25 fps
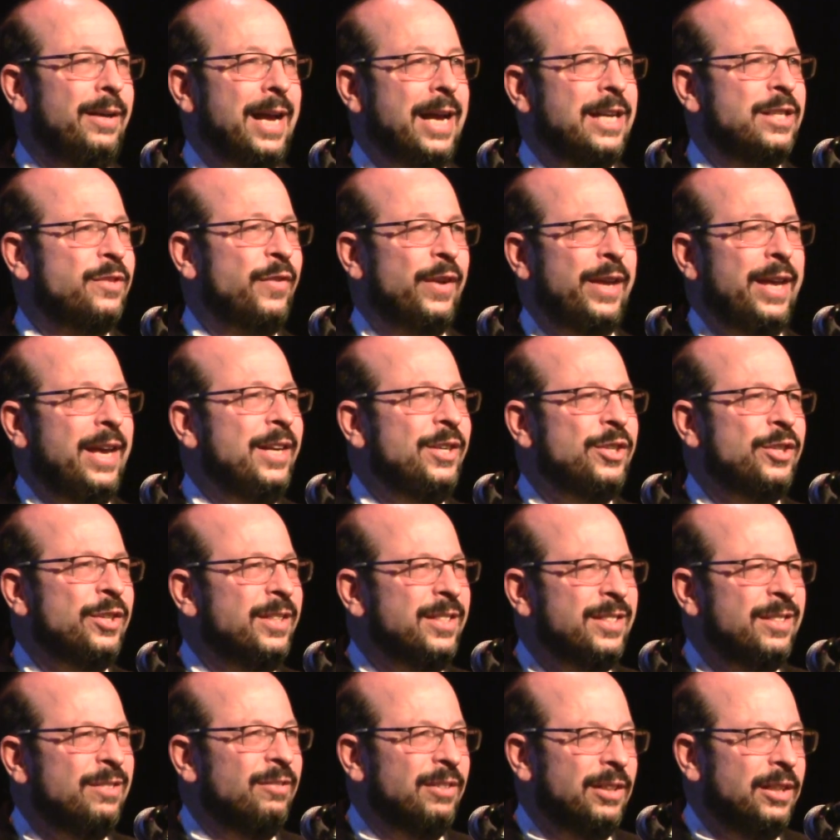
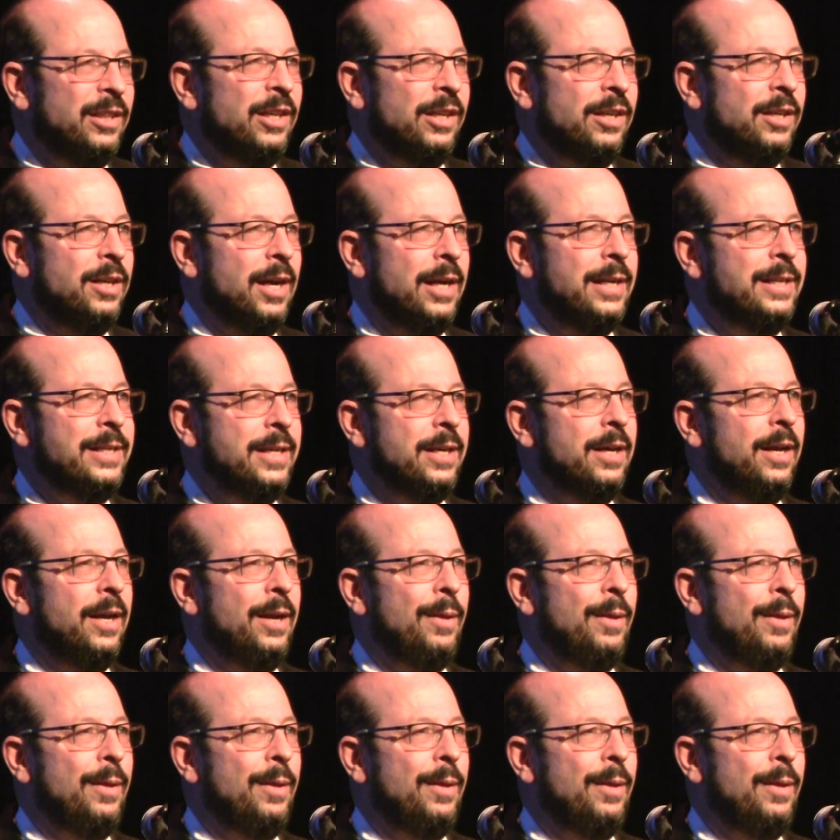gasification isn't really a good idea